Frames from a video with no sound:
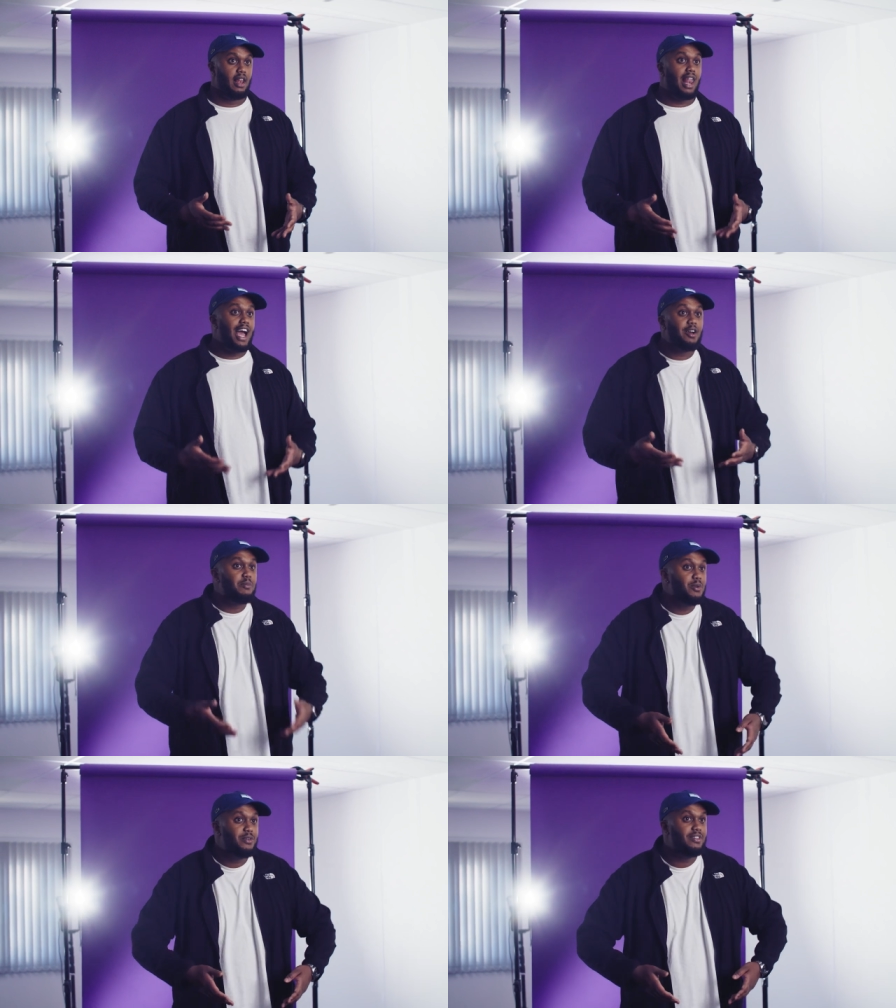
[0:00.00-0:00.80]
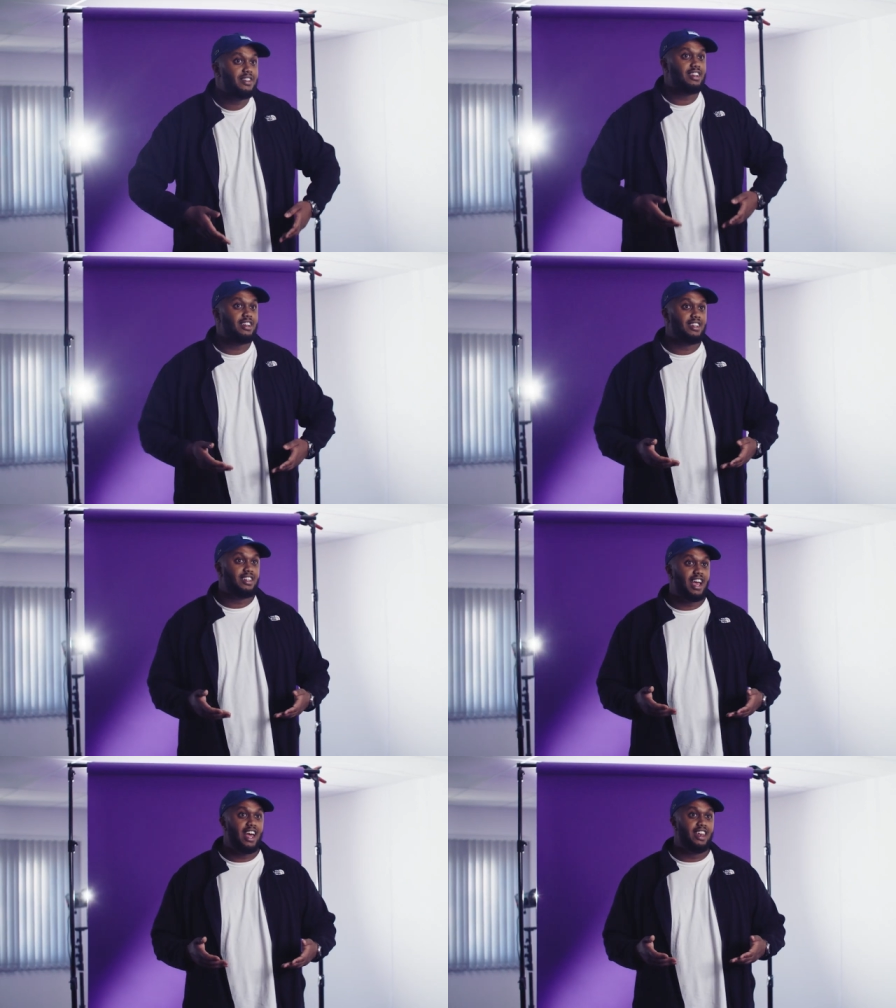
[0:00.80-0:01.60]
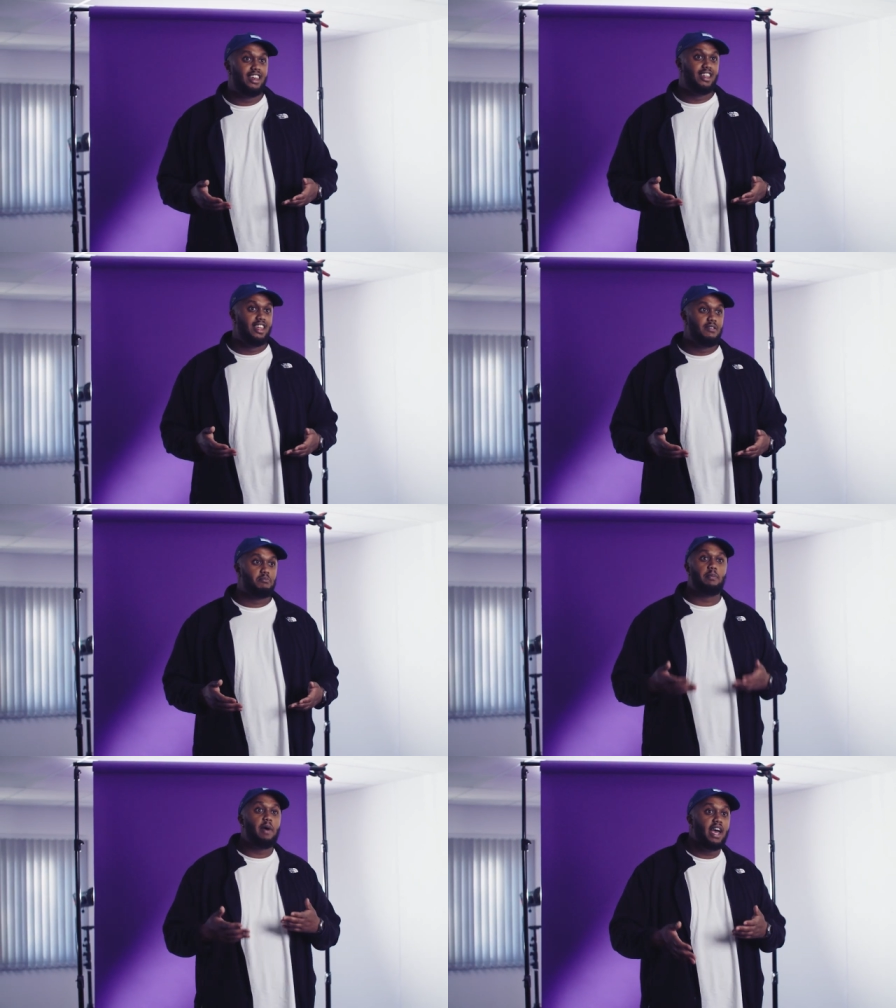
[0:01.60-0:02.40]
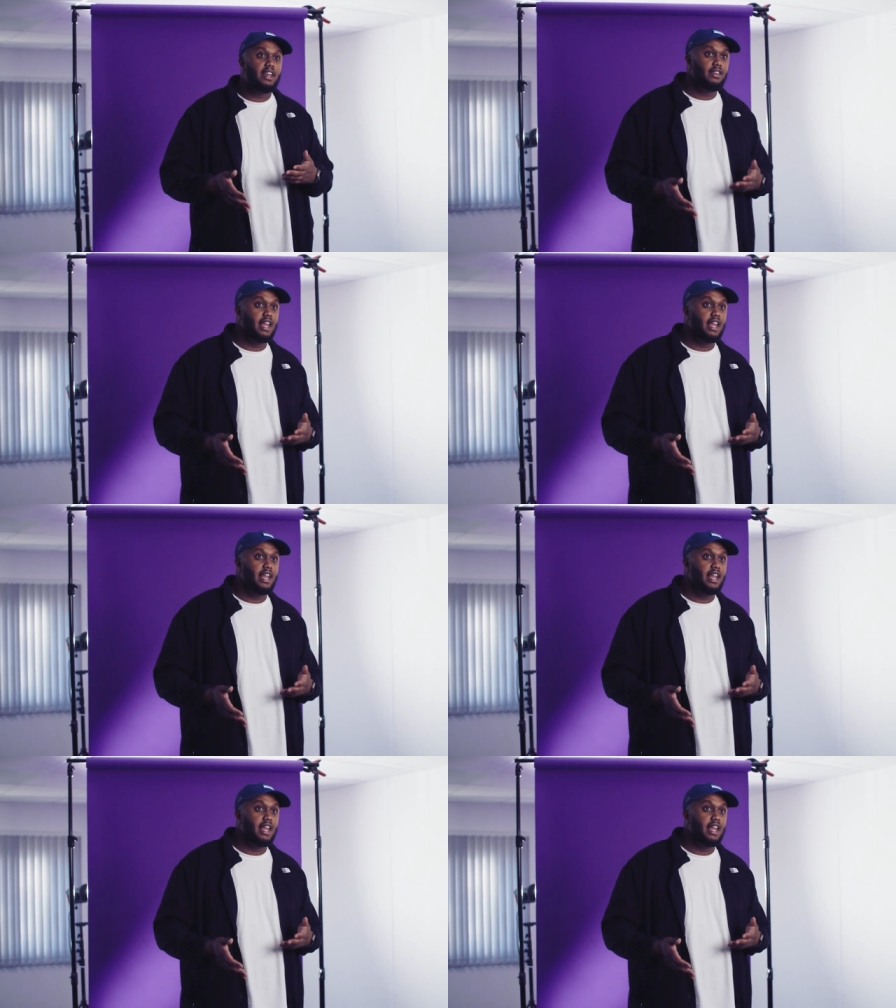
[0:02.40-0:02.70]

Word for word: likeable, and prepared to